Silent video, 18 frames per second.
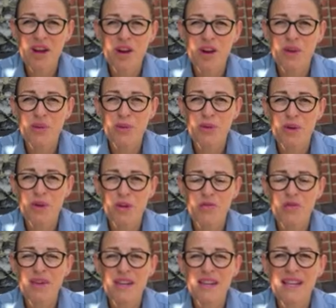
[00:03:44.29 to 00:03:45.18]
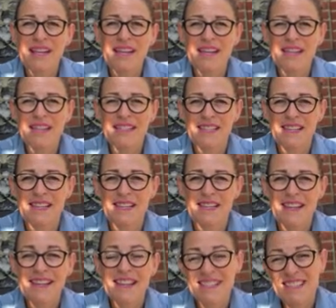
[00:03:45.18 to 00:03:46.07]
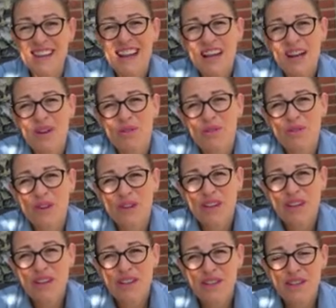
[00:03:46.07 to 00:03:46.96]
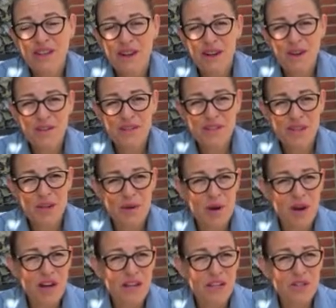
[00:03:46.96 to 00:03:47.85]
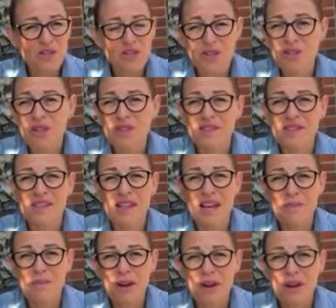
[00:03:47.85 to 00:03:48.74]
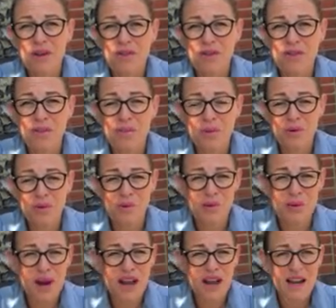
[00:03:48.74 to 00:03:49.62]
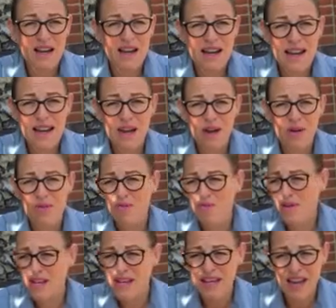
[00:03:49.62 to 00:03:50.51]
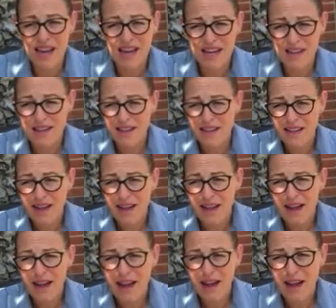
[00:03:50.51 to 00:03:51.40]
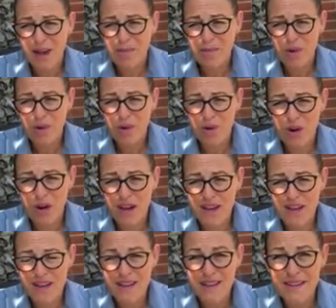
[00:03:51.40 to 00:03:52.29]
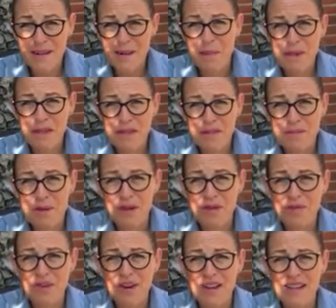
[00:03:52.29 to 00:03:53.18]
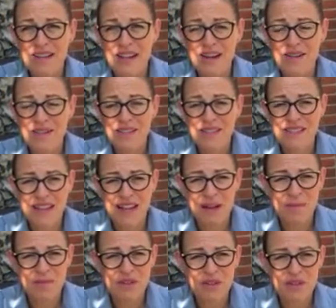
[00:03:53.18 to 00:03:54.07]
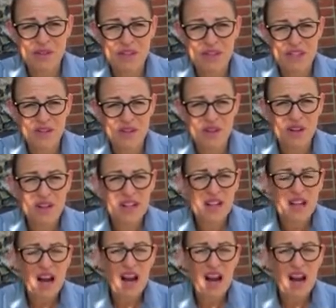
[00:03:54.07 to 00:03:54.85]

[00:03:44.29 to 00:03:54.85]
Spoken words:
the hard work really kicks in. It's now, you know, so I can choose to take my eye off the ball and allow regain, or I can nip it in the bud right now and say absolutely not.